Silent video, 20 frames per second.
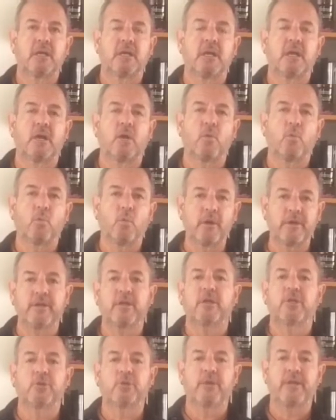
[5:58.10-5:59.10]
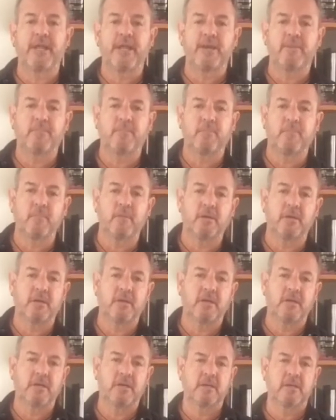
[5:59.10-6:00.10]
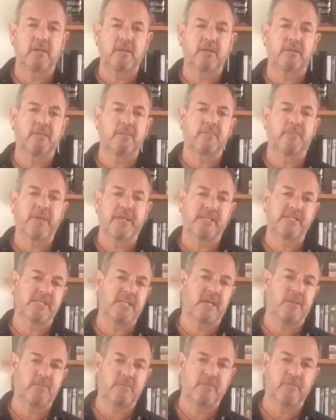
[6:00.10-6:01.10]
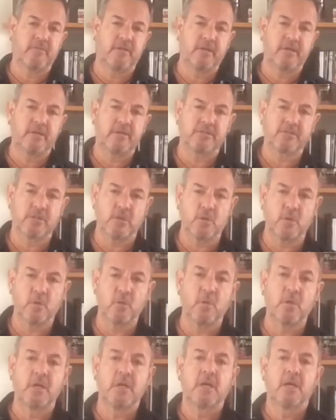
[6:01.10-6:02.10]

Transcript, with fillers: 100 amp bass amplifier. So